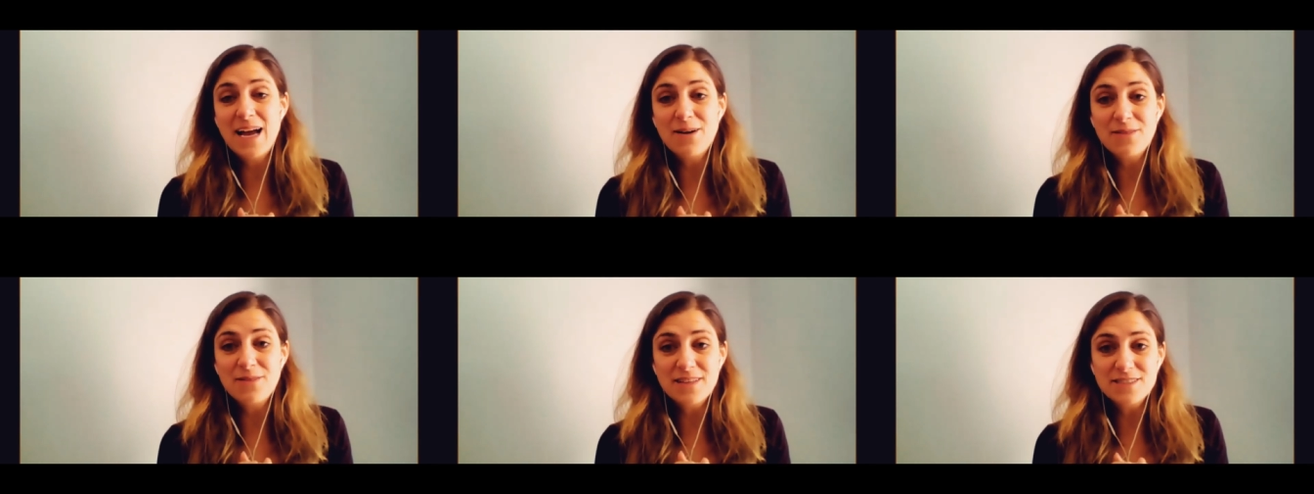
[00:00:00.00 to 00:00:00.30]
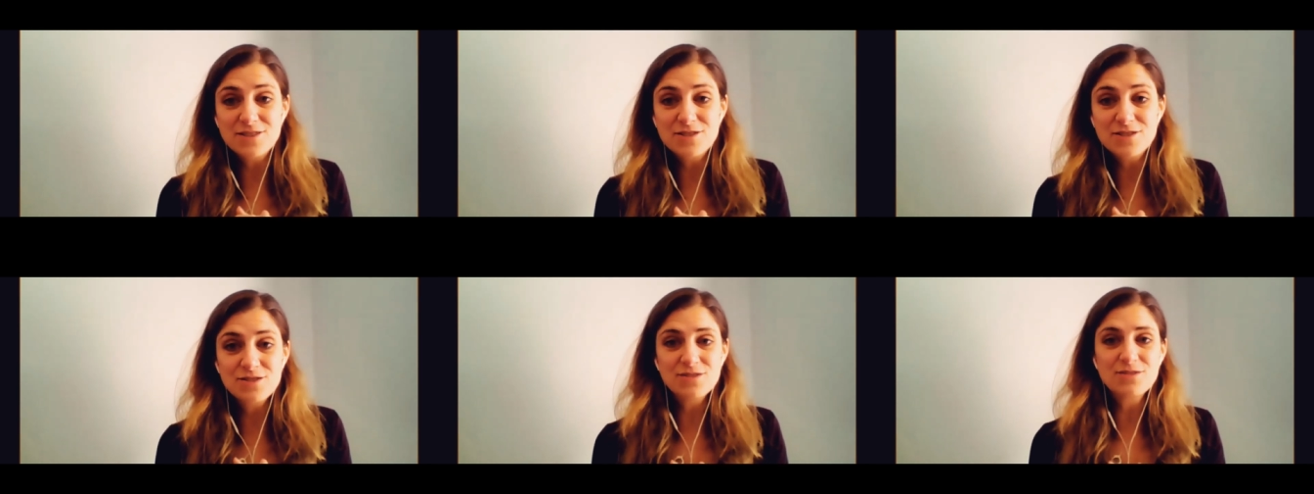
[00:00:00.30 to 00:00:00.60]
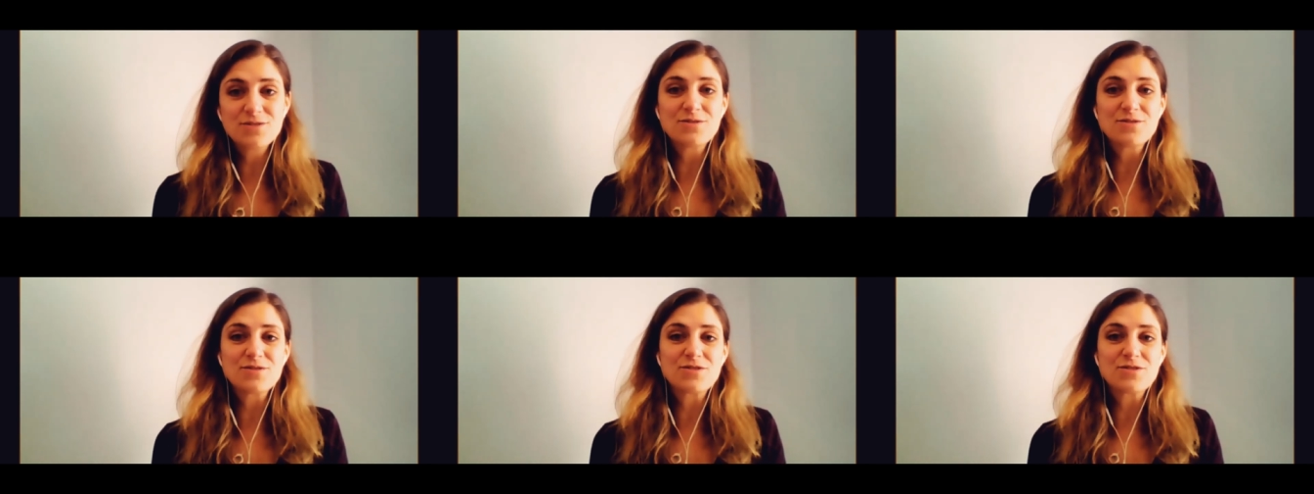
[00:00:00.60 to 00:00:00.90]
This
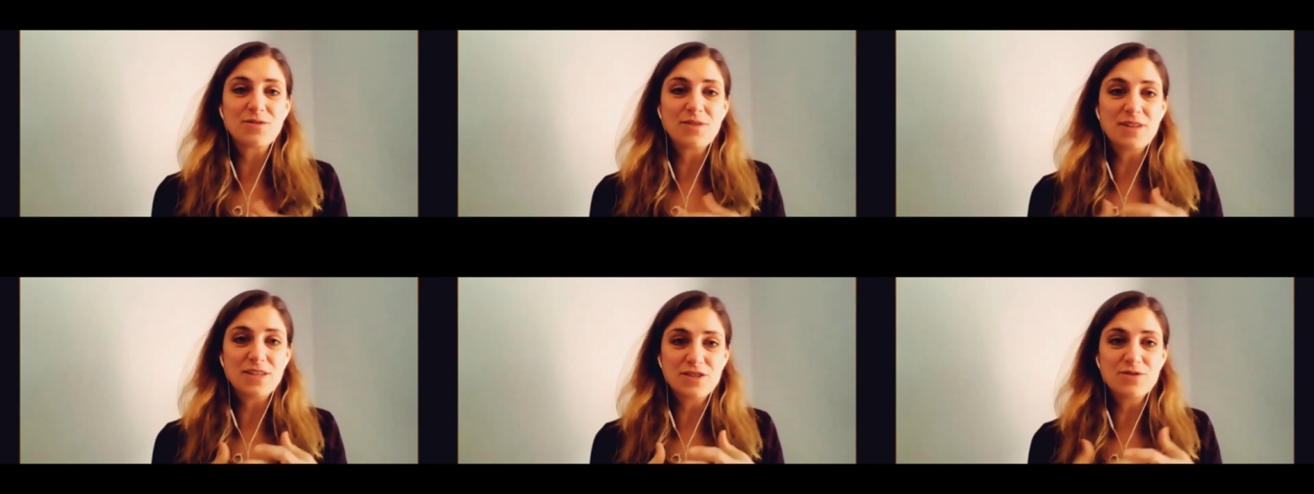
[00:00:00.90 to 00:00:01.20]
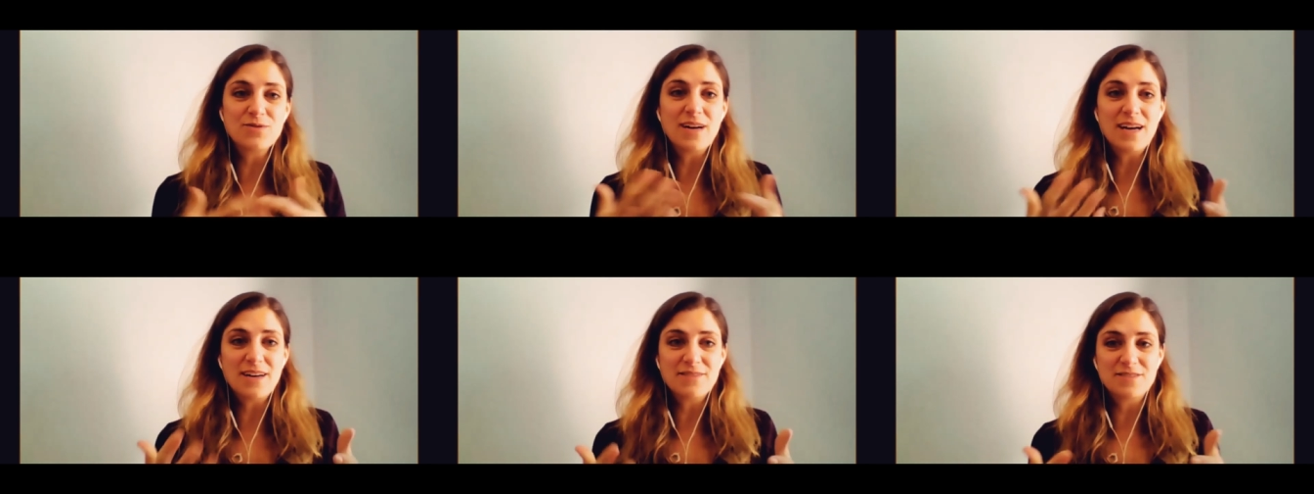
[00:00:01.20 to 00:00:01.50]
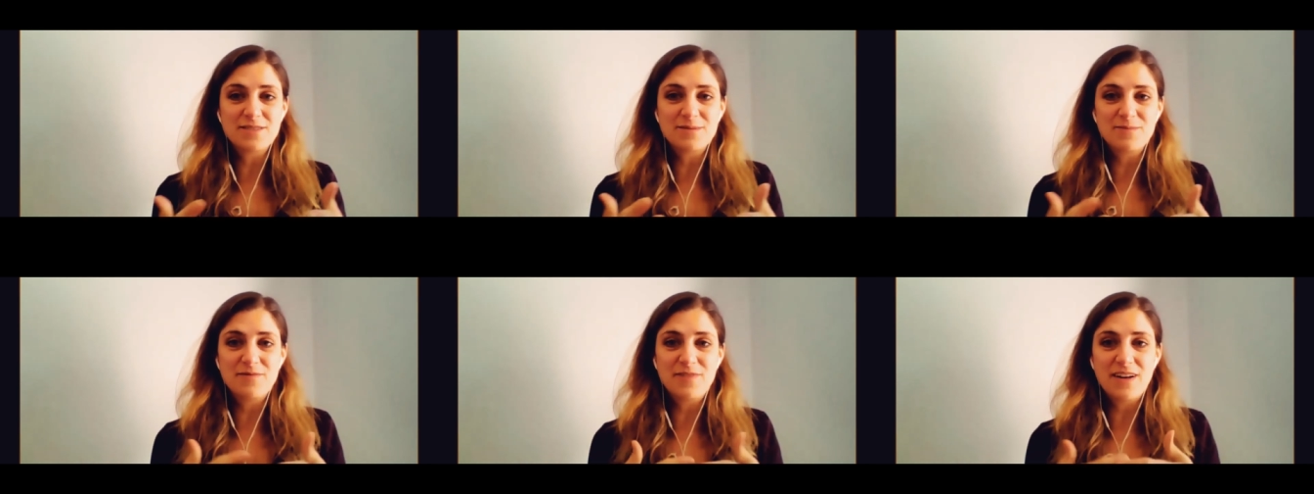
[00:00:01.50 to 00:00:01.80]
News. So they do have
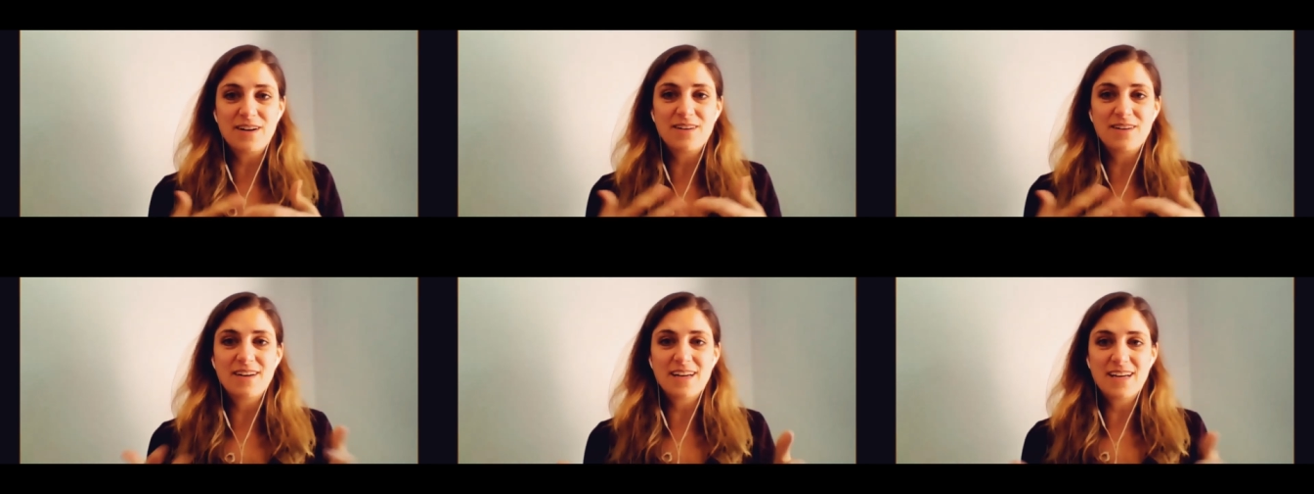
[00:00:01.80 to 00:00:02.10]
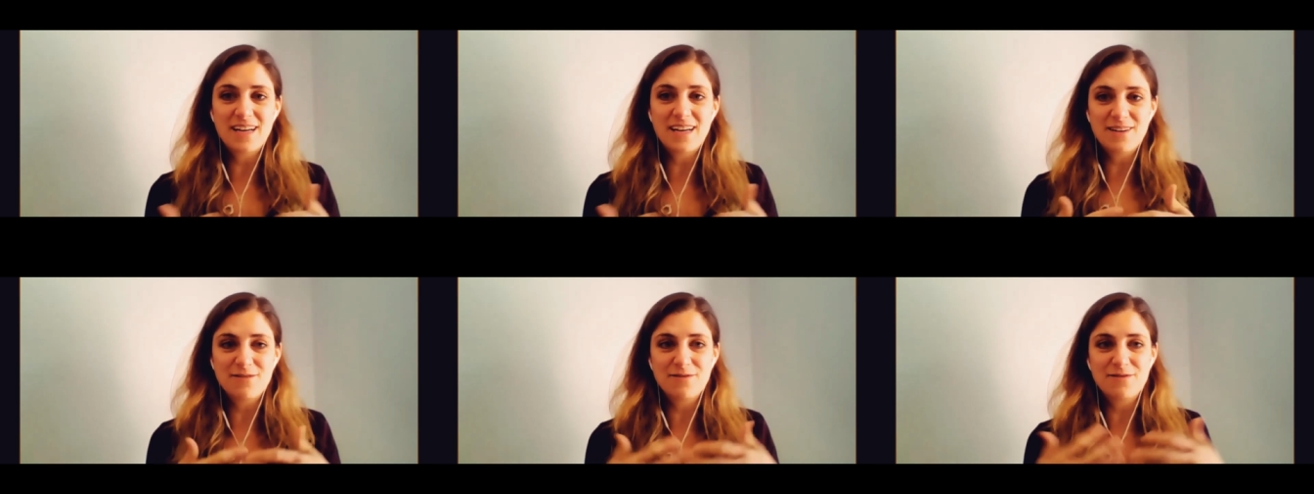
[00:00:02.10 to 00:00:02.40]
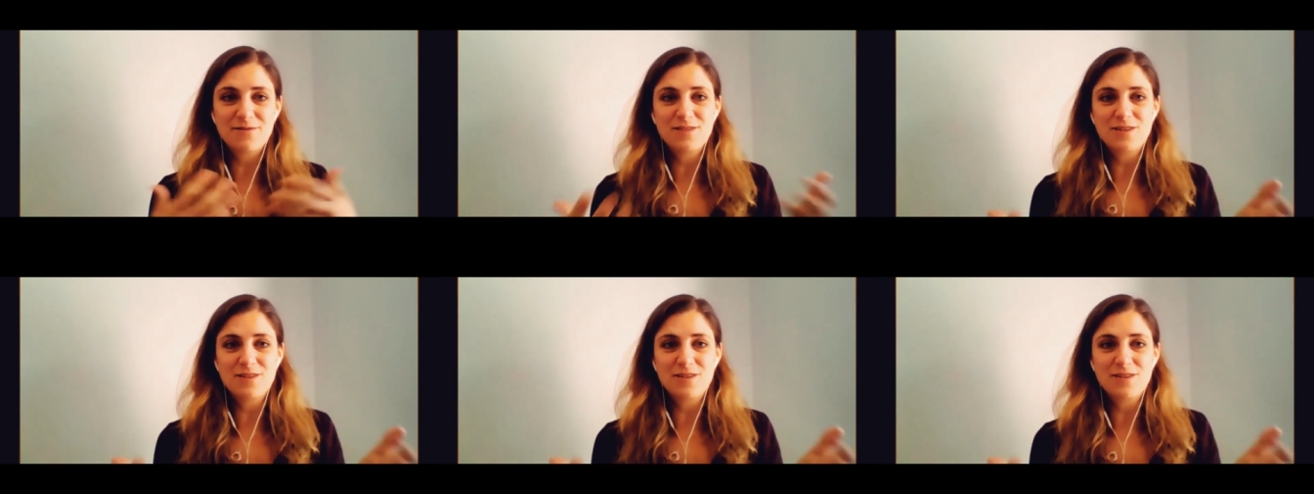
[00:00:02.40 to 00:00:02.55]
some very kind of